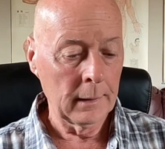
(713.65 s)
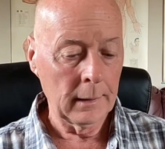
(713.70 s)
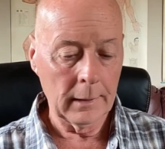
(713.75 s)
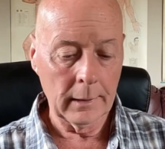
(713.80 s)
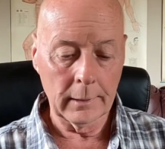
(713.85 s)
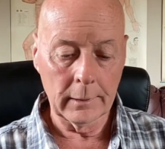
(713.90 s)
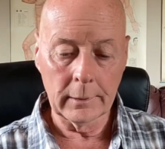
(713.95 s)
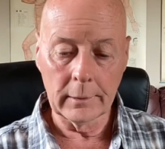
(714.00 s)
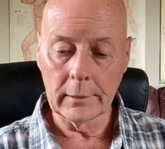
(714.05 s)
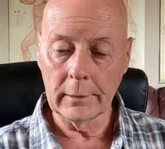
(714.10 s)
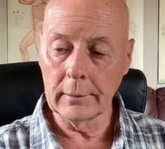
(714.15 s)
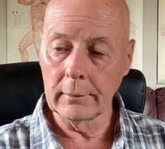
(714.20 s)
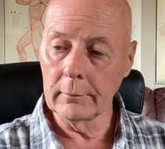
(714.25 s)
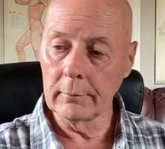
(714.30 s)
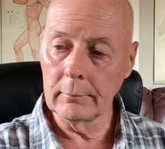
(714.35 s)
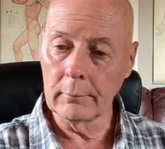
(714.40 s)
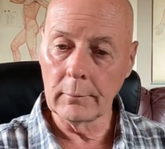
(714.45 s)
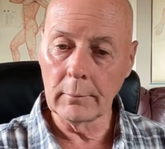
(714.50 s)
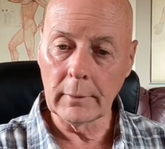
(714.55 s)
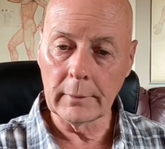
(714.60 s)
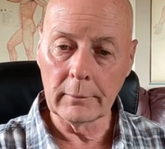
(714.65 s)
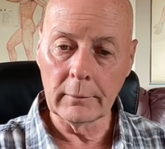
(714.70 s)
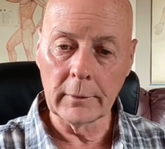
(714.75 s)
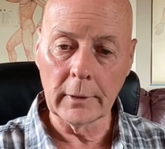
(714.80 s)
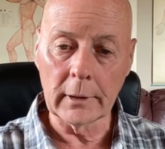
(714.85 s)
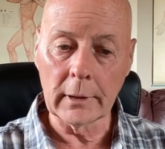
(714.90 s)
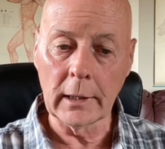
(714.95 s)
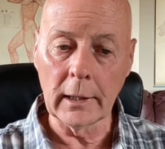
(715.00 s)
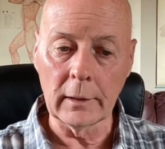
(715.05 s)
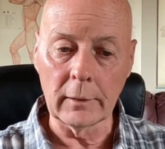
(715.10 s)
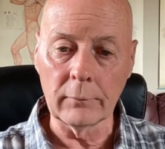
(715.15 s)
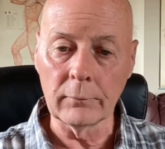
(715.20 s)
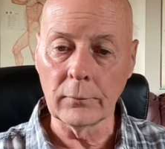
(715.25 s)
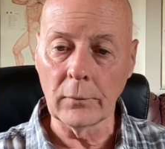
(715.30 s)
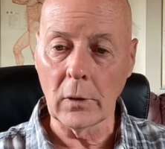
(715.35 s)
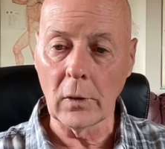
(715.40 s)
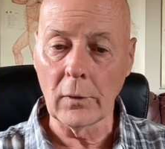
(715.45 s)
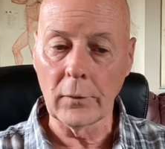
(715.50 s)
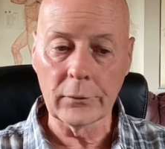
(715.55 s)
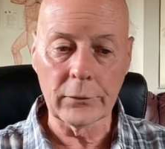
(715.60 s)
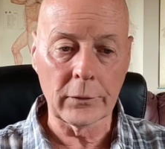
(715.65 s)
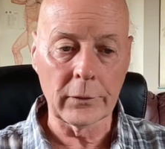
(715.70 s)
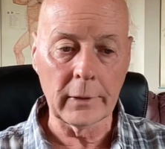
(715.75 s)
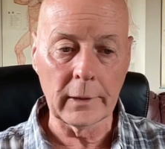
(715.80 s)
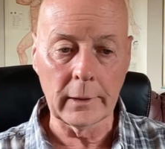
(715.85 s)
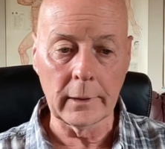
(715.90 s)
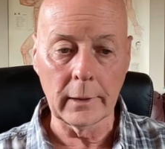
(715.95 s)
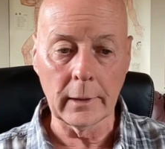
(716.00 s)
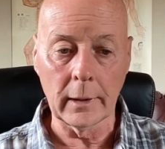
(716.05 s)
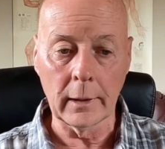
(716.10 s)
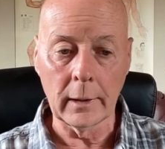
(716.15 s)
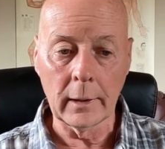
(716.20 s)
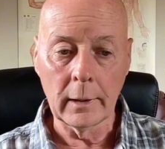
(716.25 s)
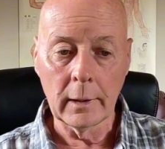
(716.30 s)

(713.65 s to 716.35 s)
And the kit involves the